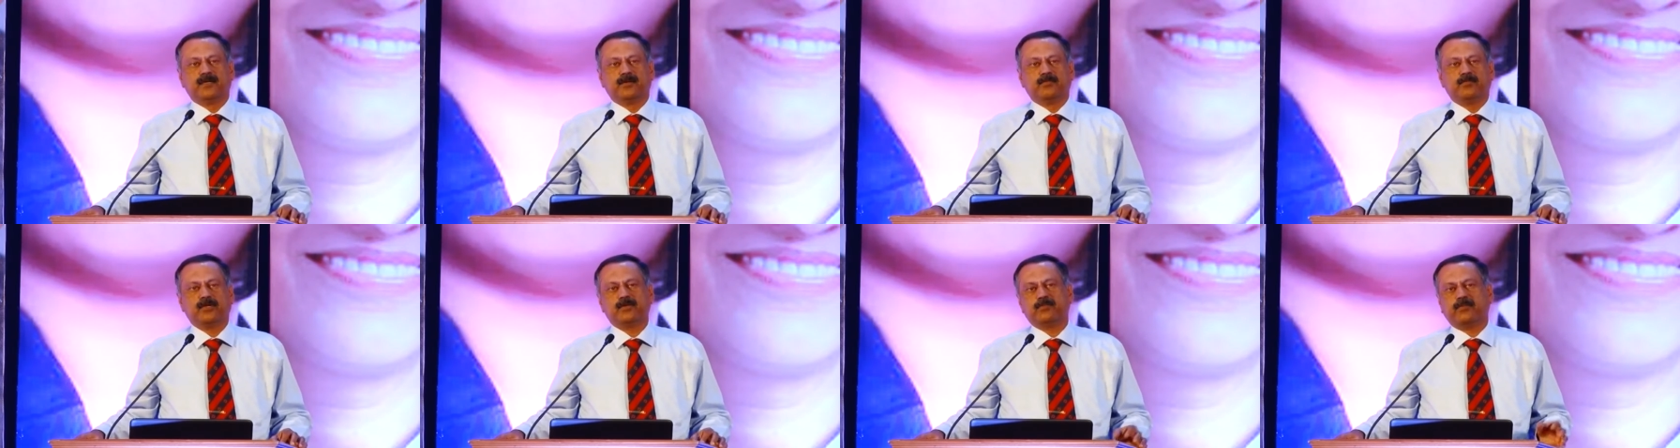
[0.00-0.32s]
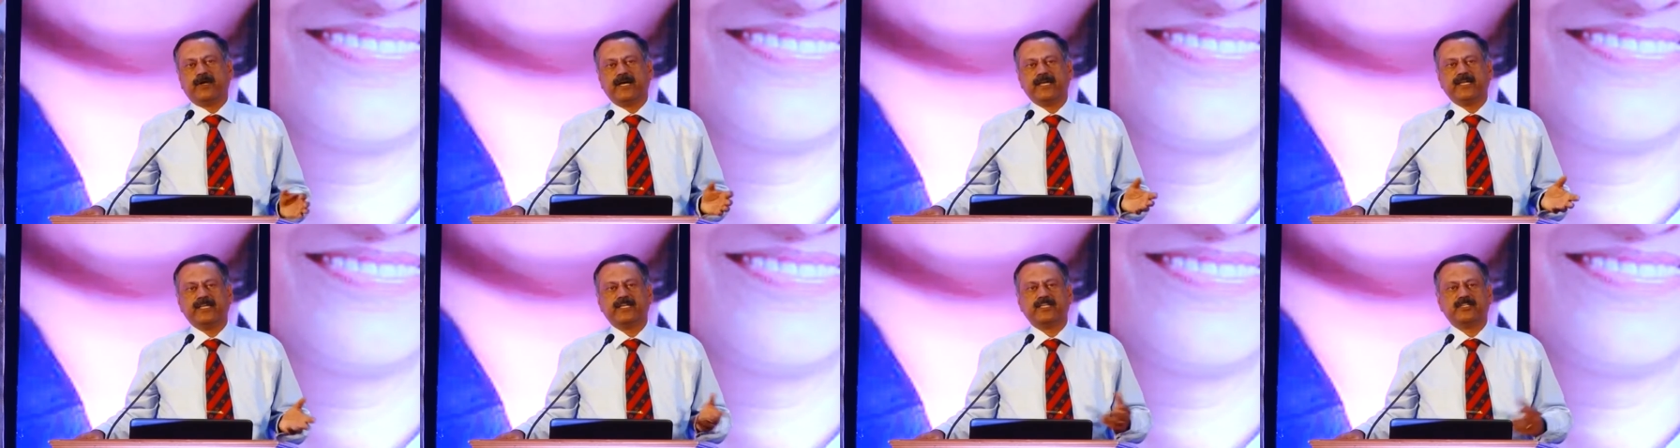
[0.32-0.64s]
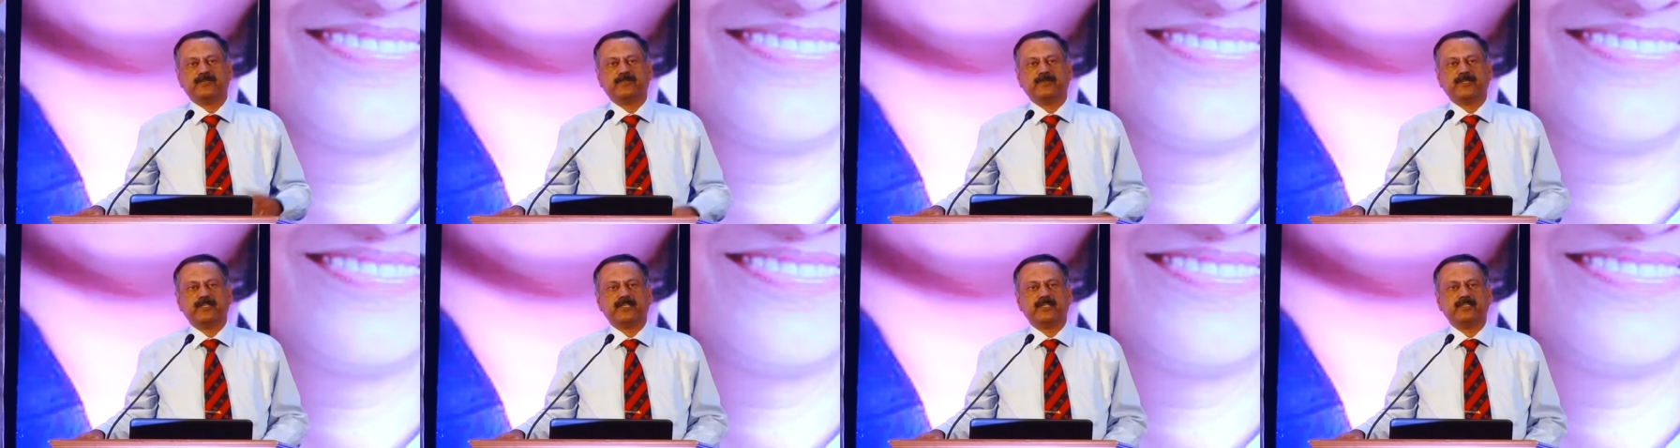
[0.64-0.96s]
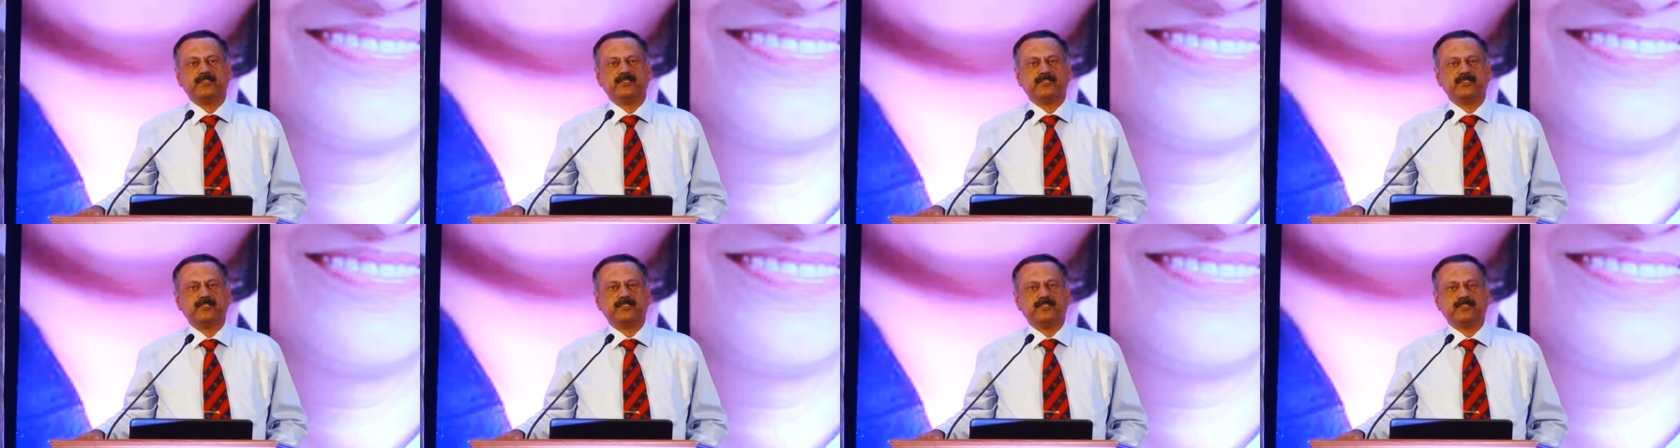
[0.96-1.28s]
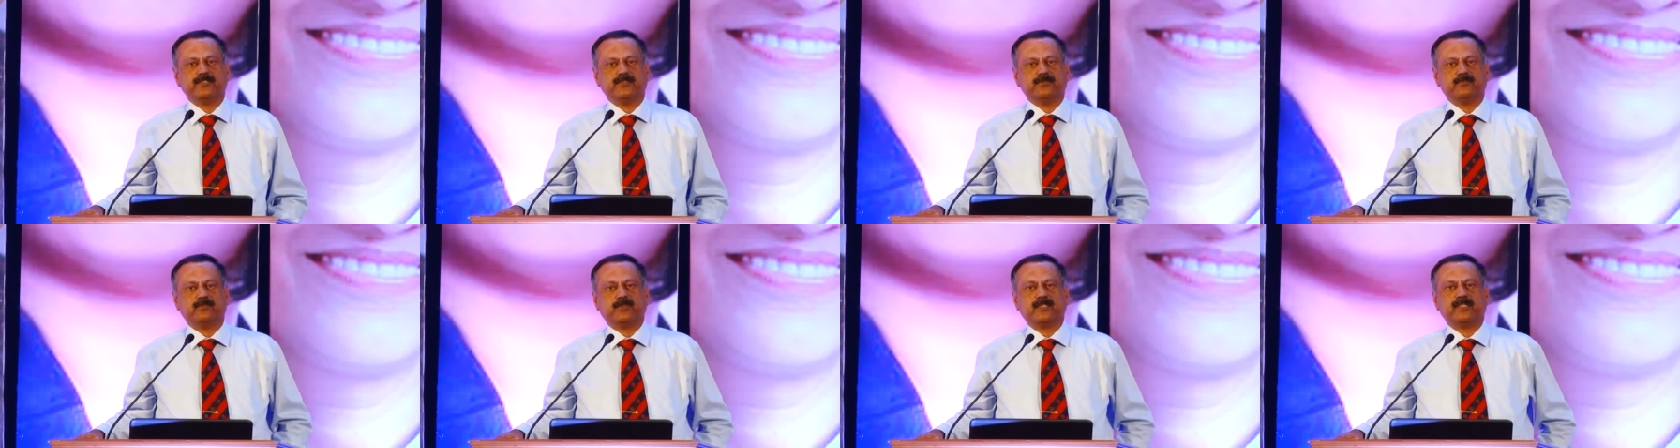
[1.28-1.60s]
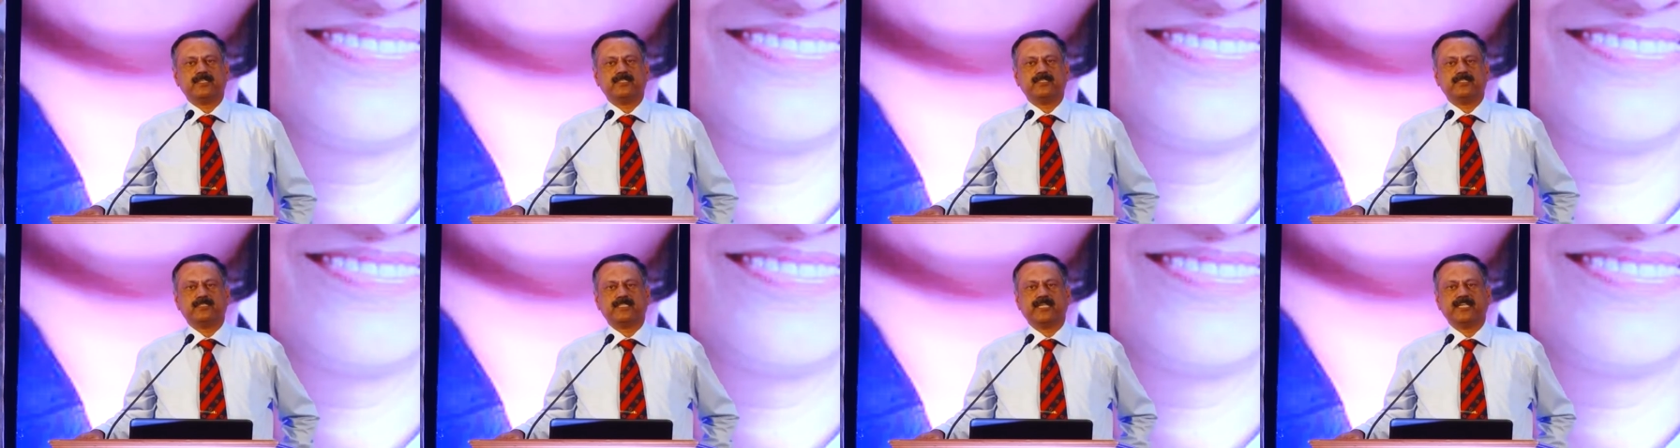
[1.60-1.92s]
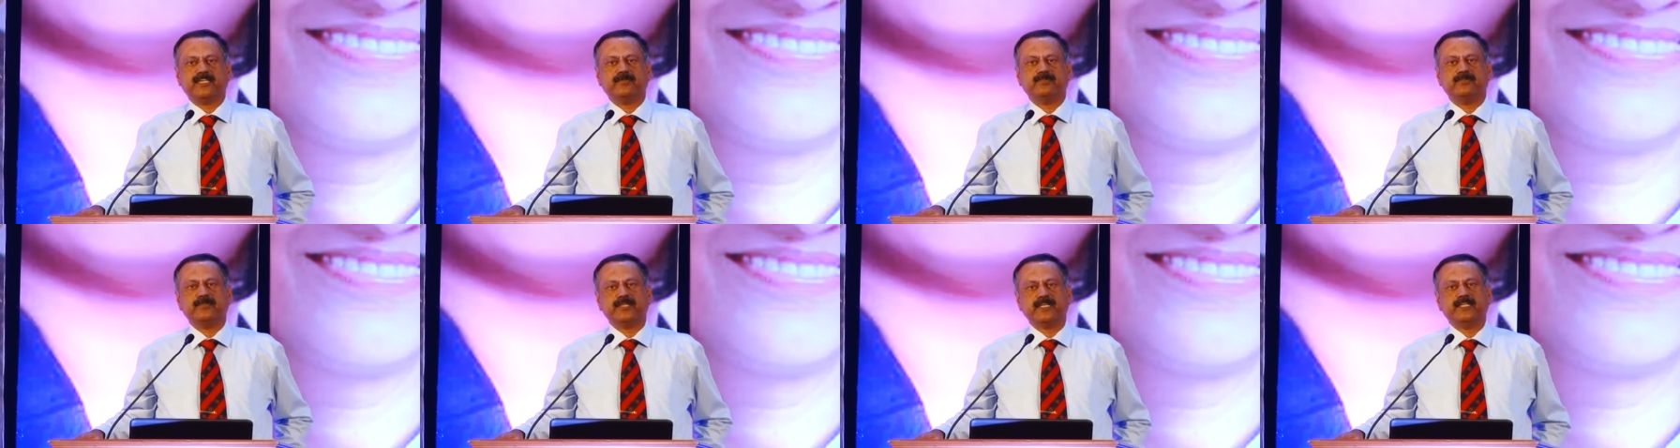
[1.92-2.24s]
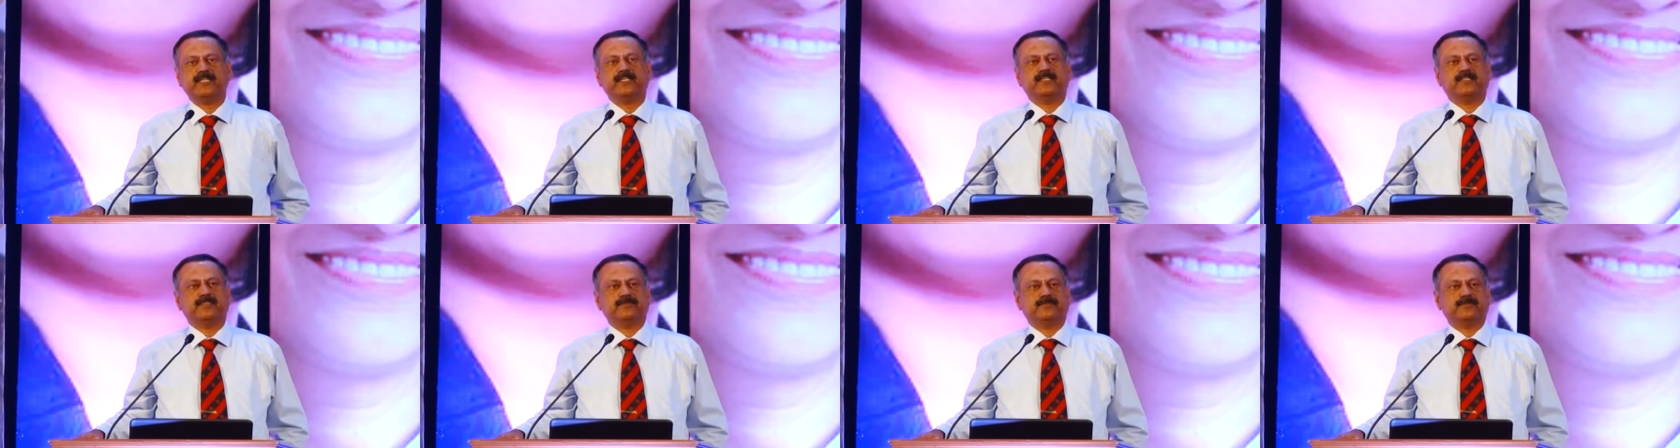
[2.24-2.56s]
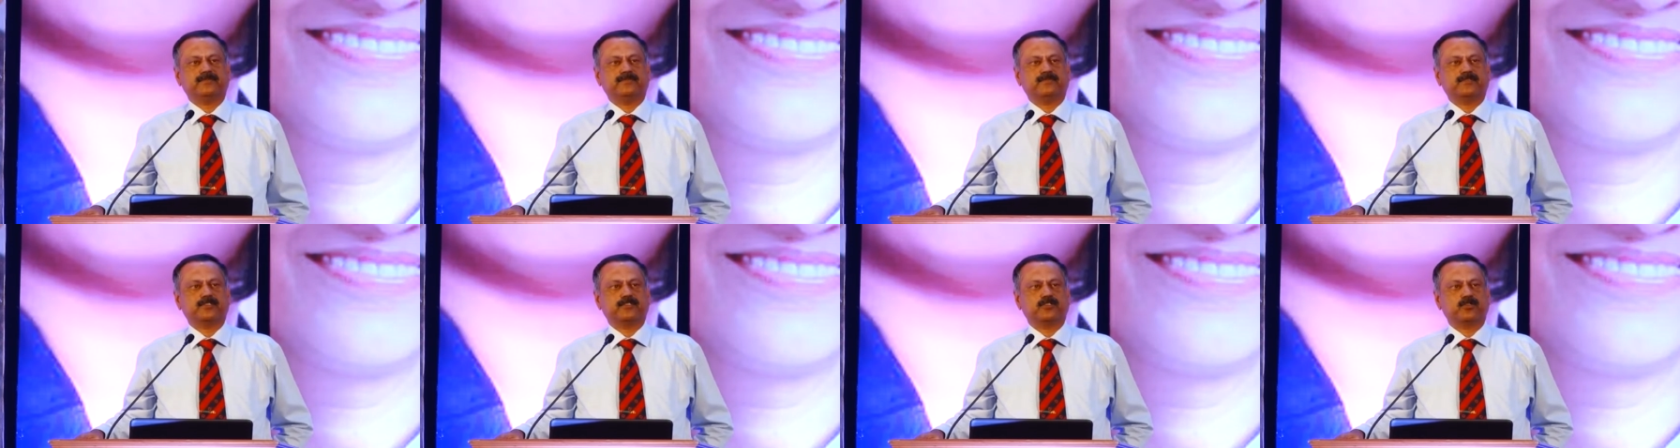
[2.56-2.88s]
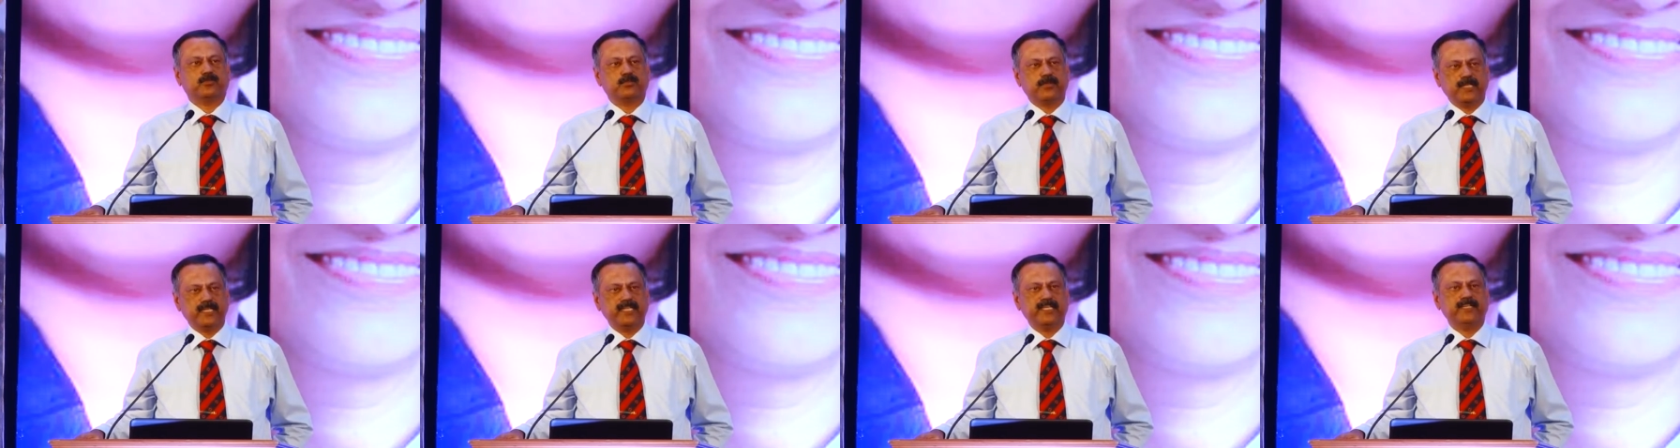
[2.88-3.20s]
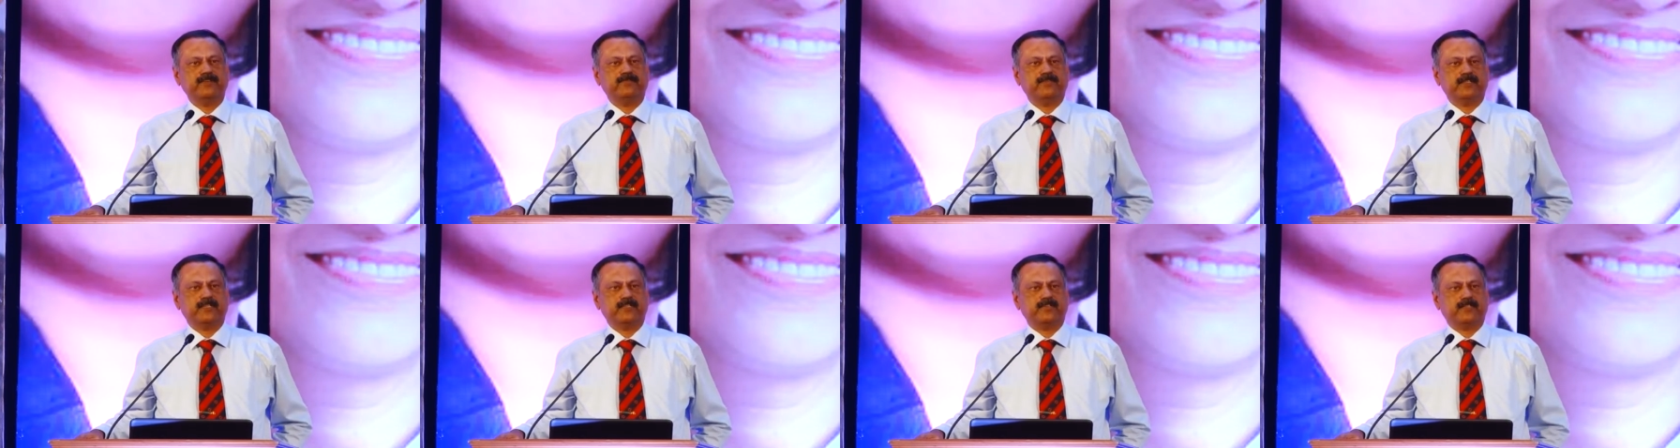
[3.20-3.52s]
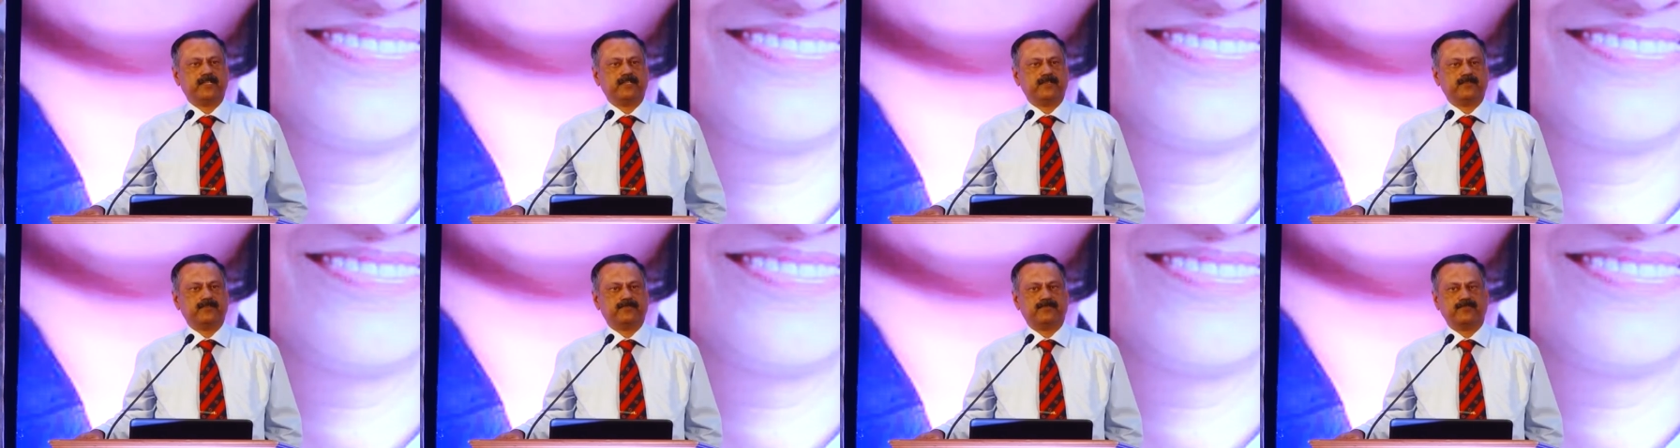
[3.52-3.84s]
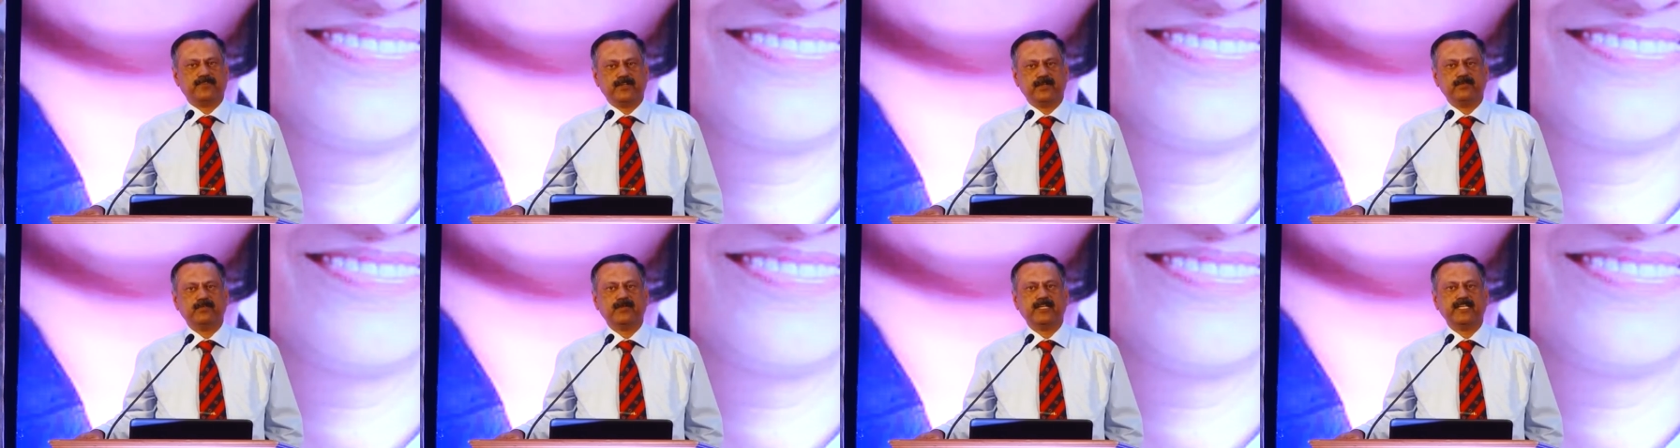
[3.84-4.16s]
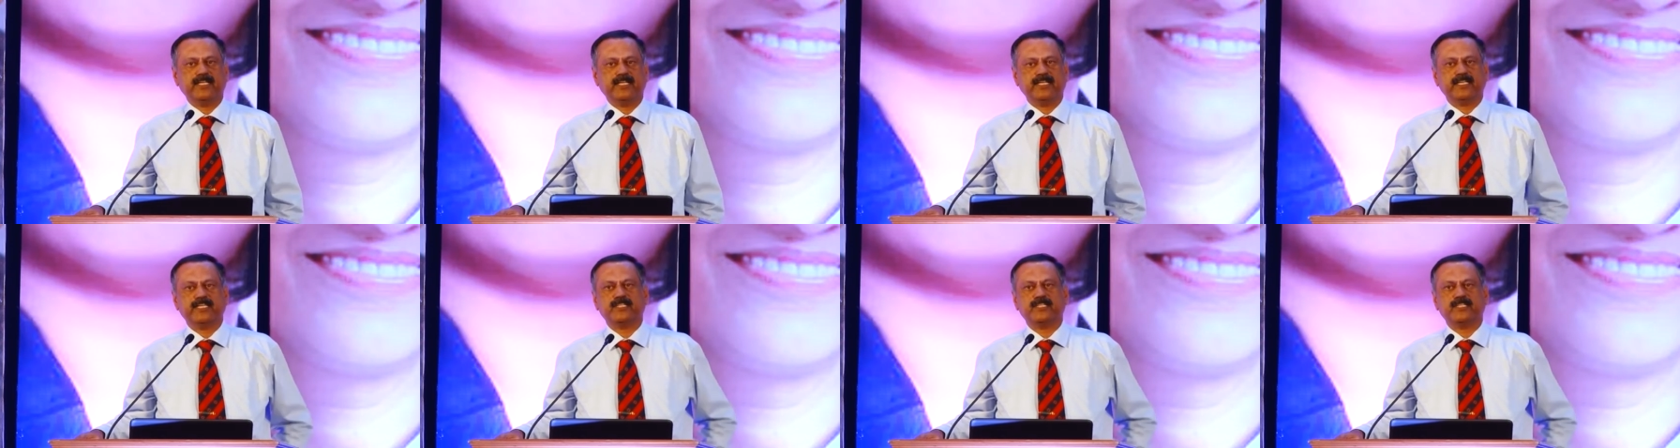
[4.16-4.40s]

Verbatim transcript: but my experiences, what has led me to believe in firmly,